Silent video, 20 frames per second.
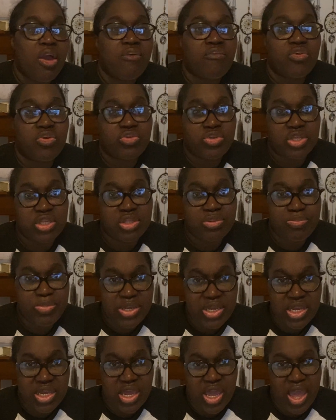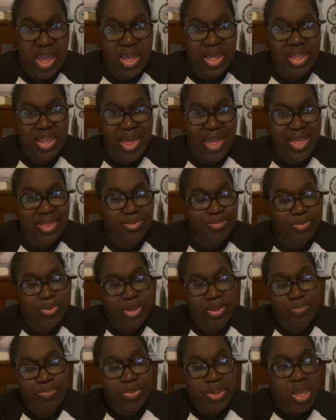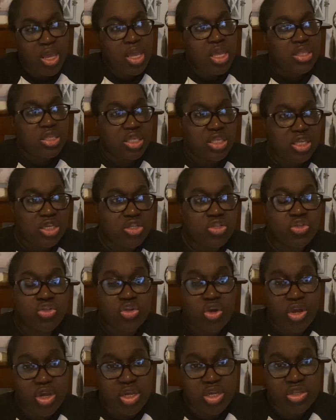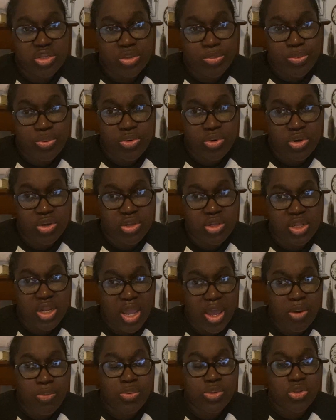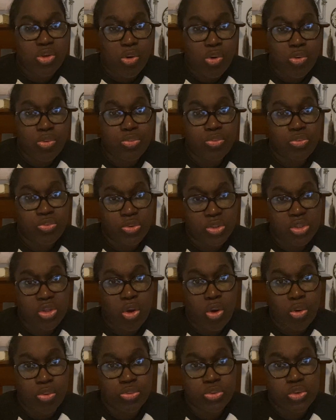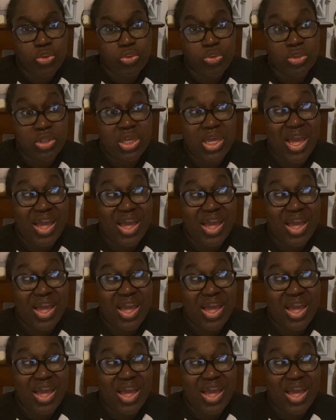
versus being in class. But the teachers are a good support now with the homeschooling.